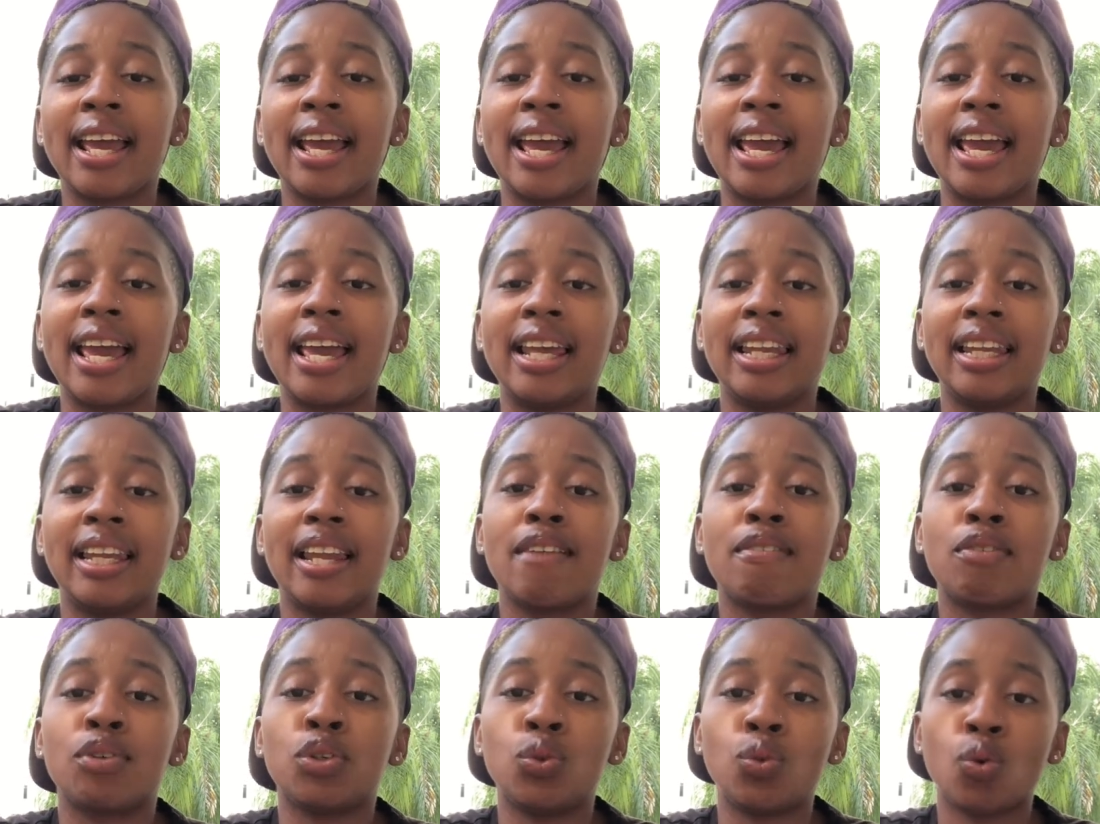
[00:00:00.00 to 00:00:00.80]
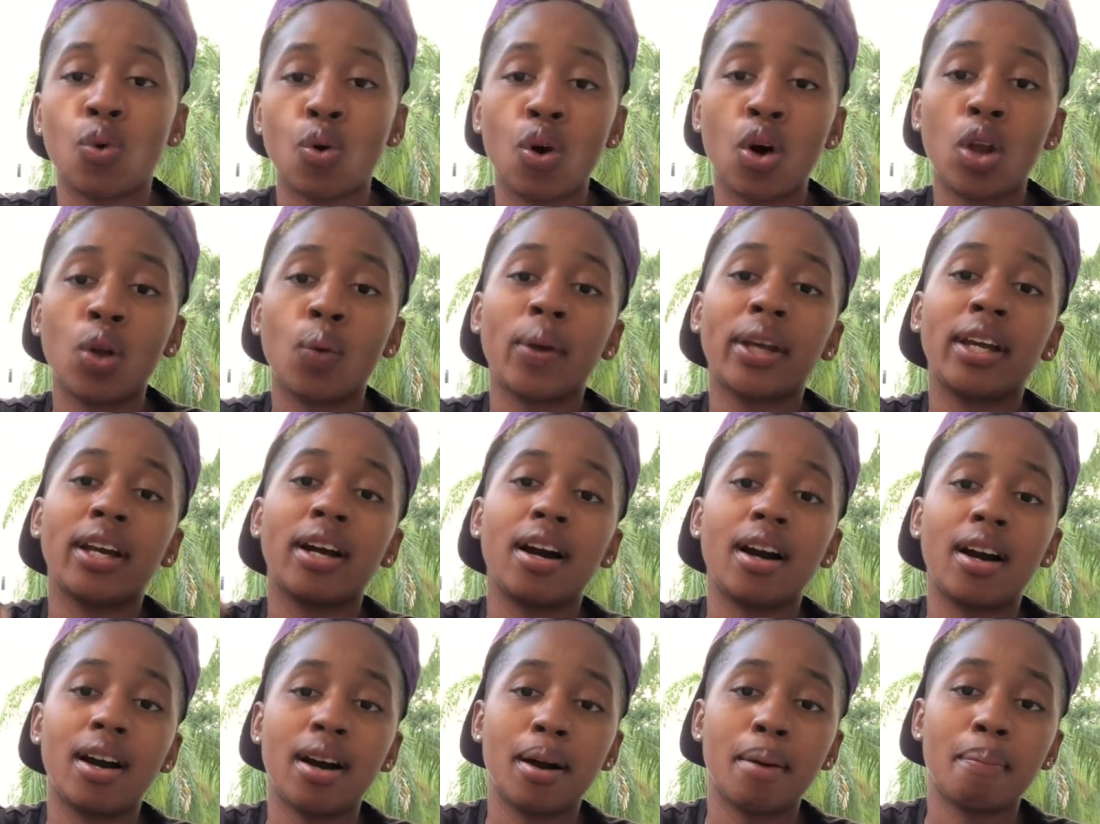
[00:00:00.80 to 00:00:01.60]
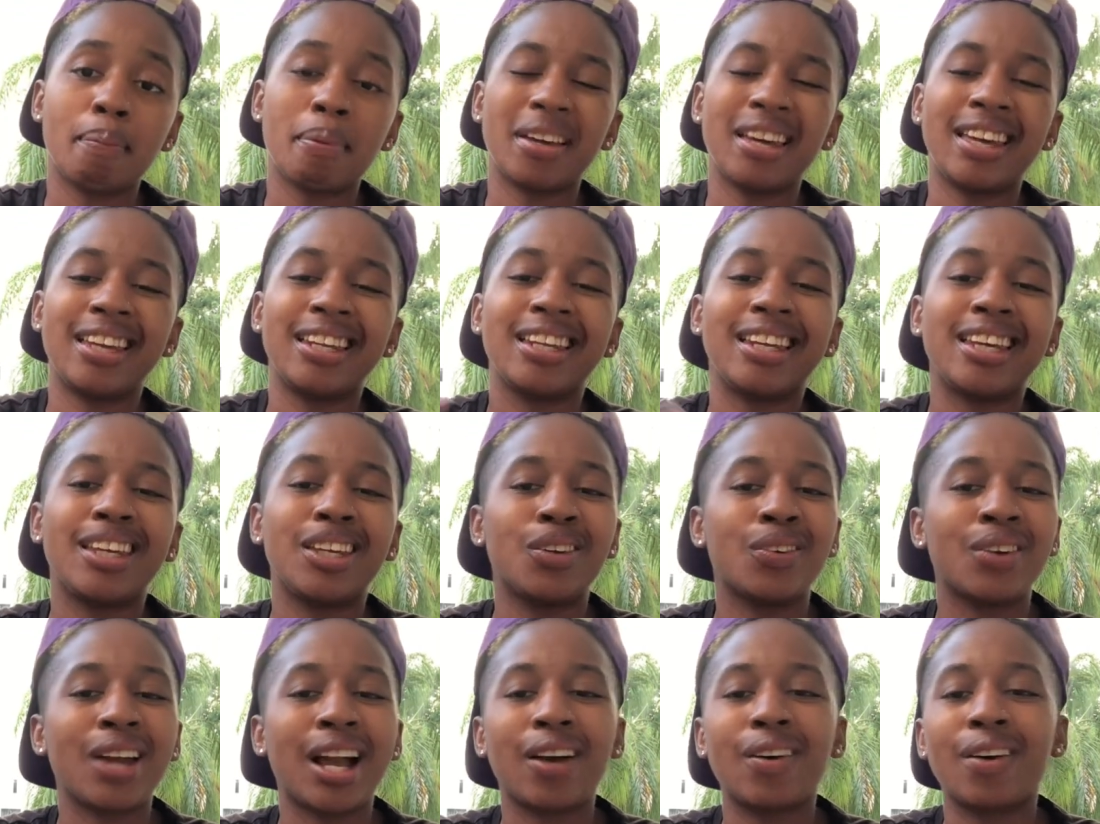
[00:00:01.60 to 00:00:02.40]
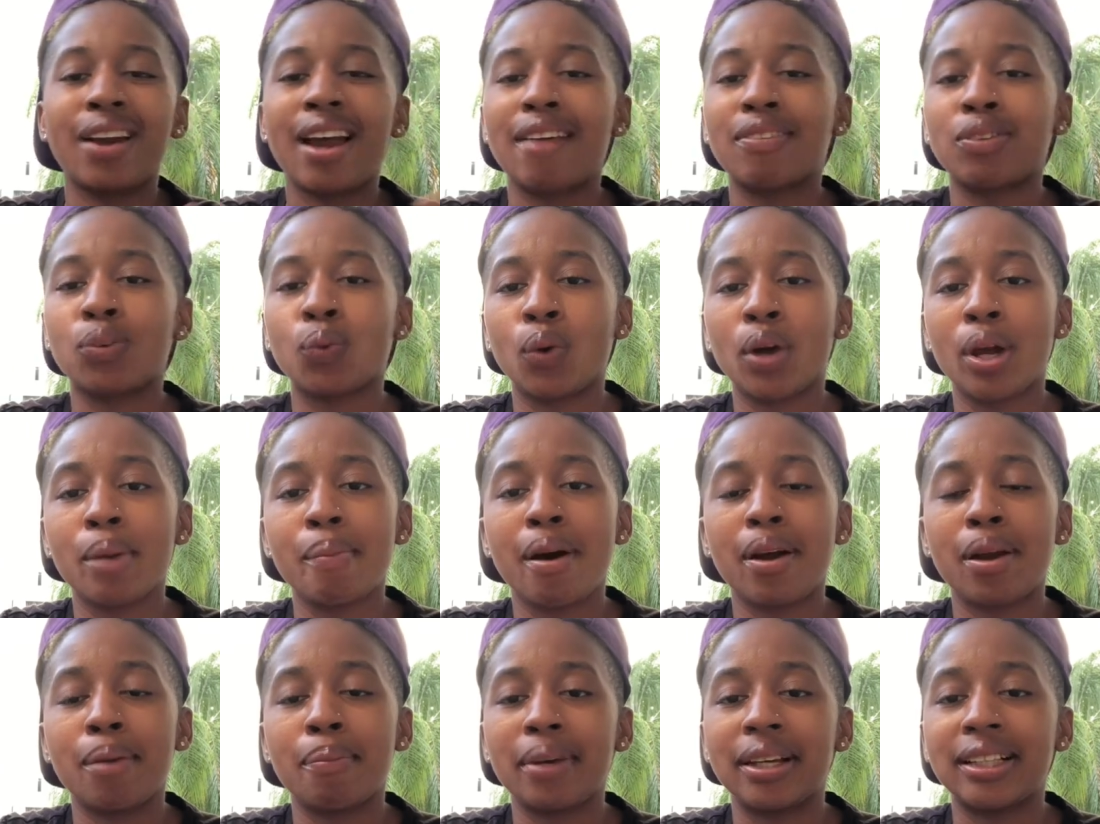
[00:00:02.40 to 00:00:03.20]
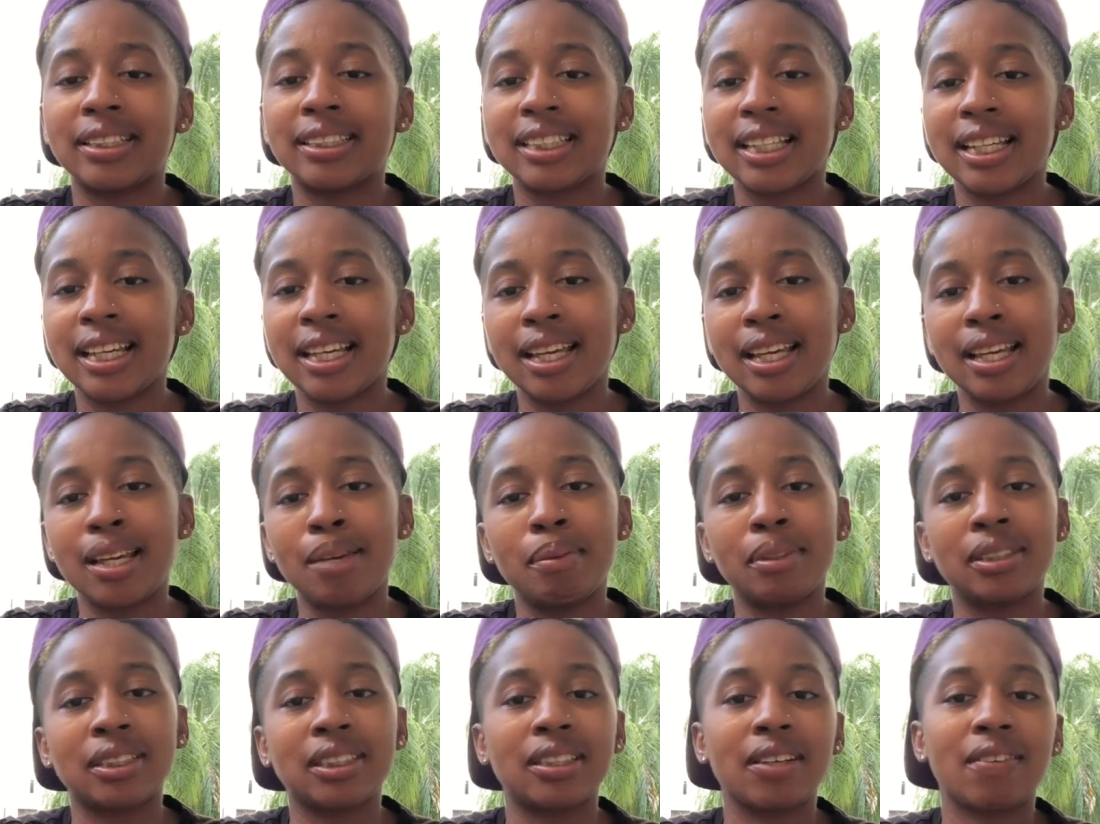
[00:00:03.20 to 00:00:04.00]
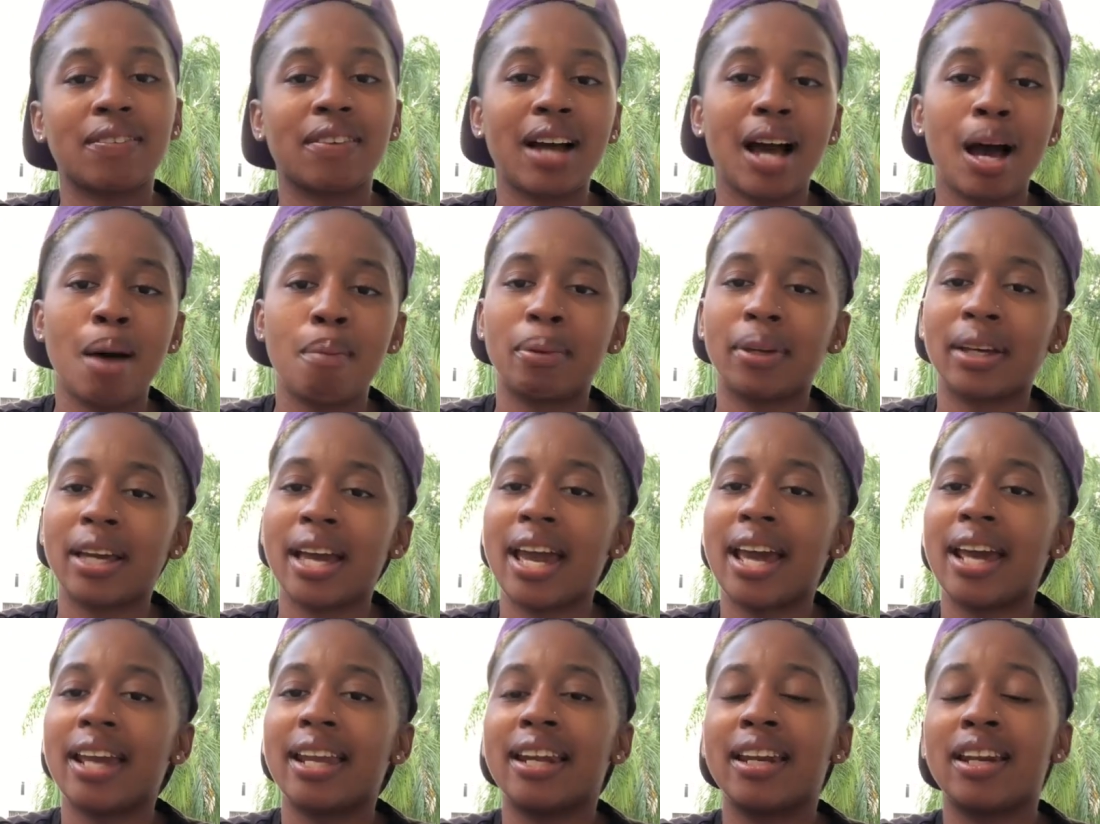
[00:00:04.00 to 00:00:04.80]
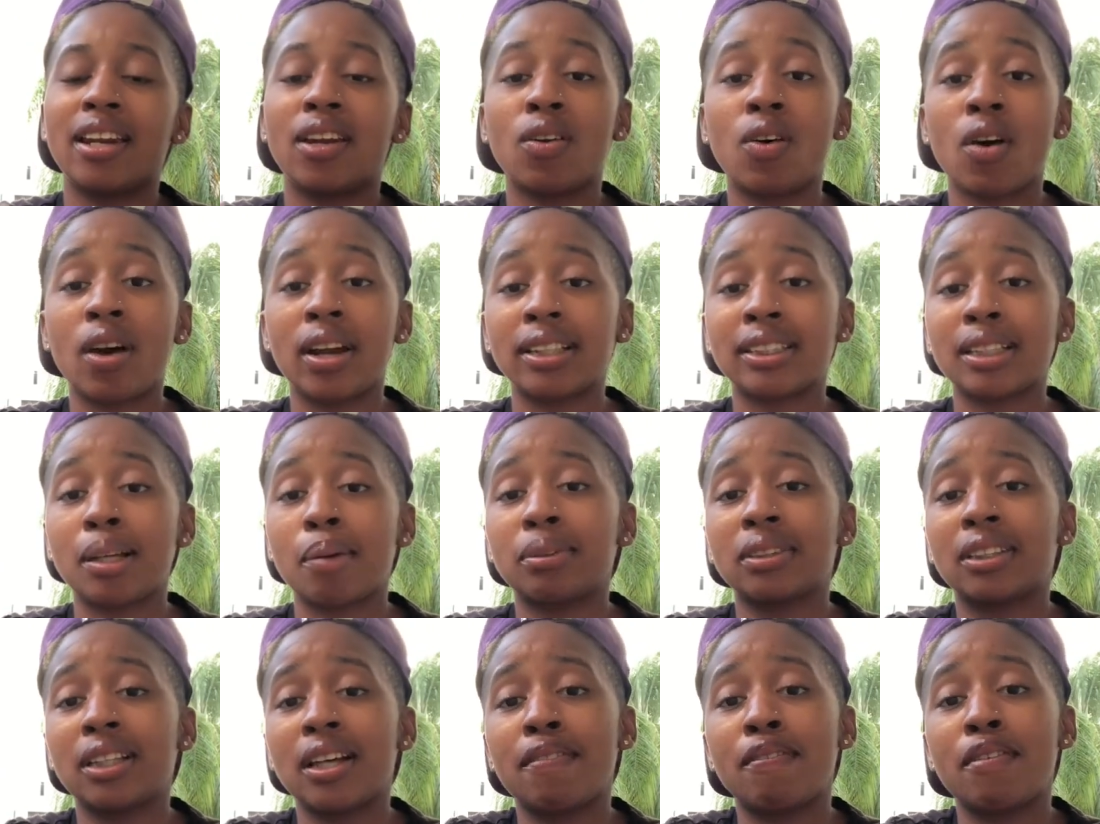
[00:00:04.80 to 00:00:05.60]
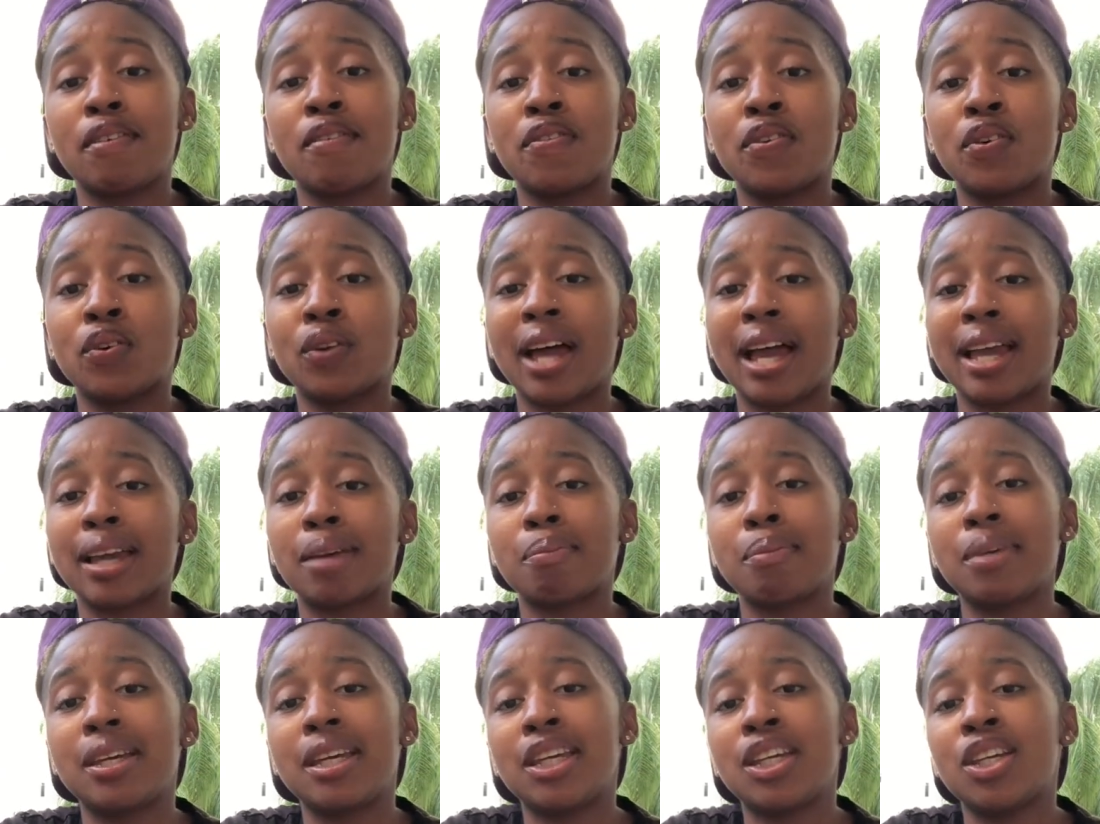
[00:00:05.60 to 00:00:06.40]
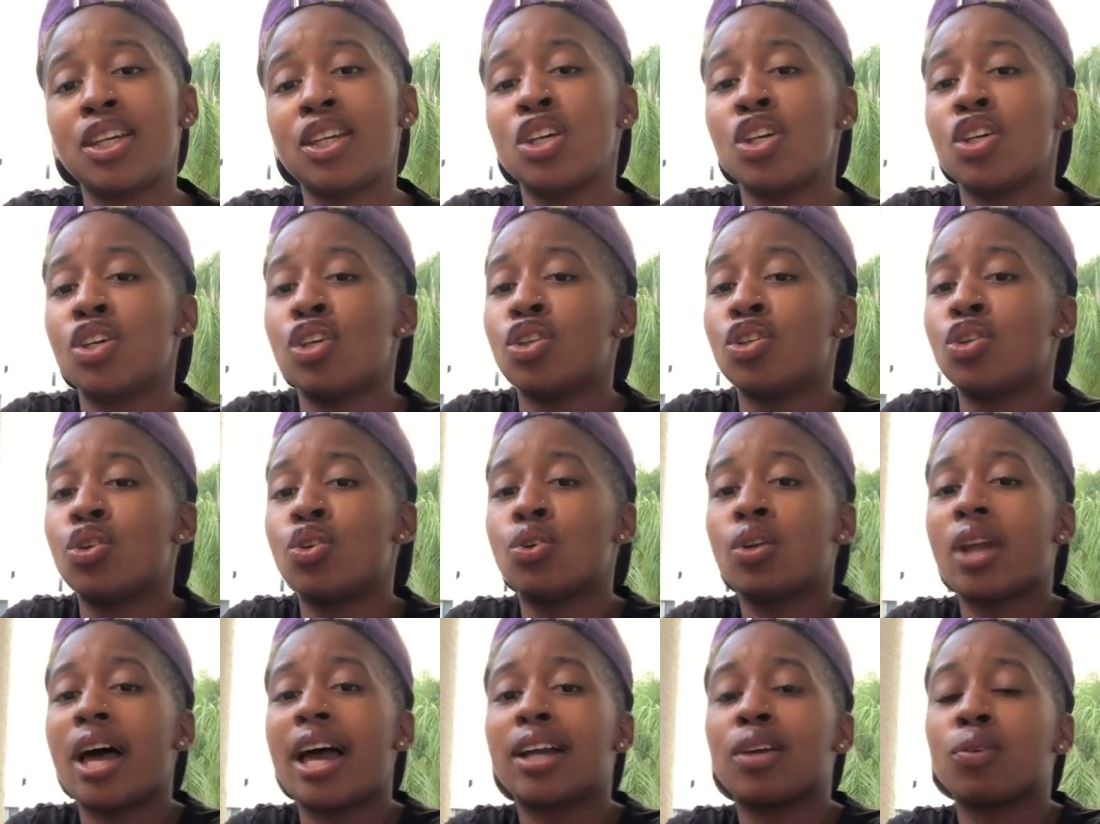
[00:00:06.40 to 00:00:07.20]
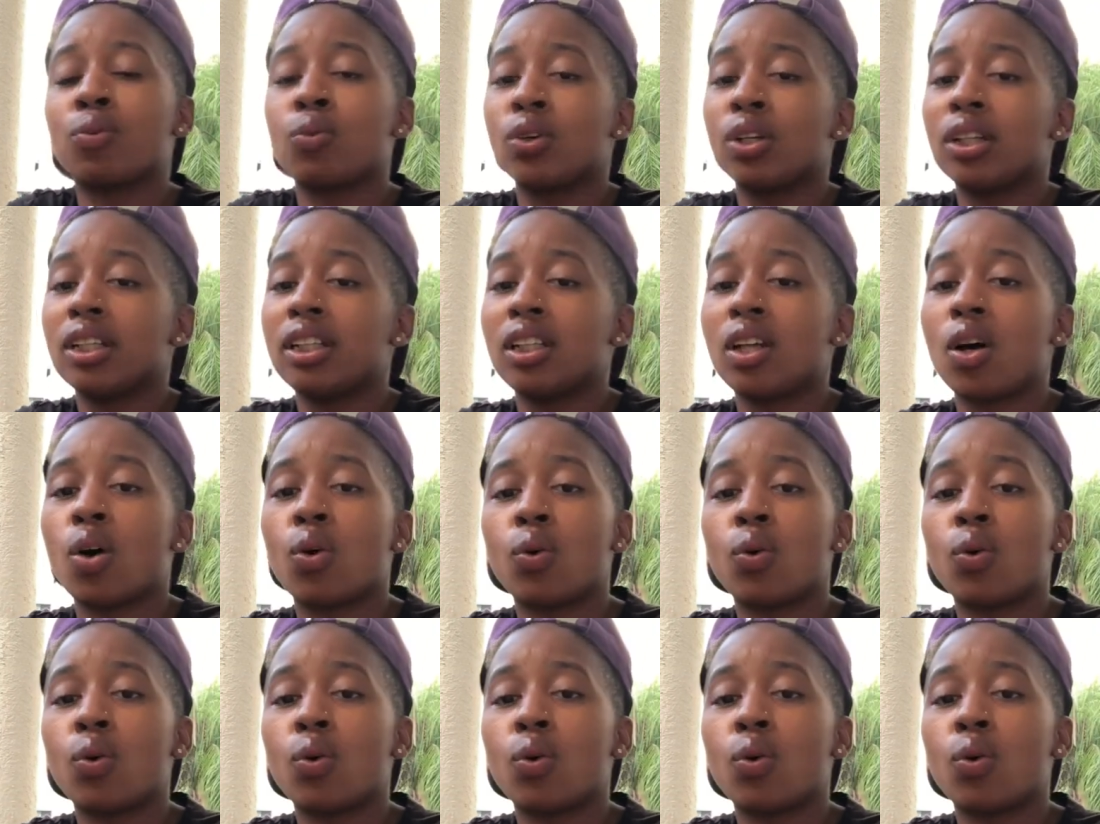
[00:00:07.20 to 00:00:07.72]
and level you all the way up, and then you're not going to have to worry about a big team and stuff complicated and all that type of stuff. If you're like me, you're like really low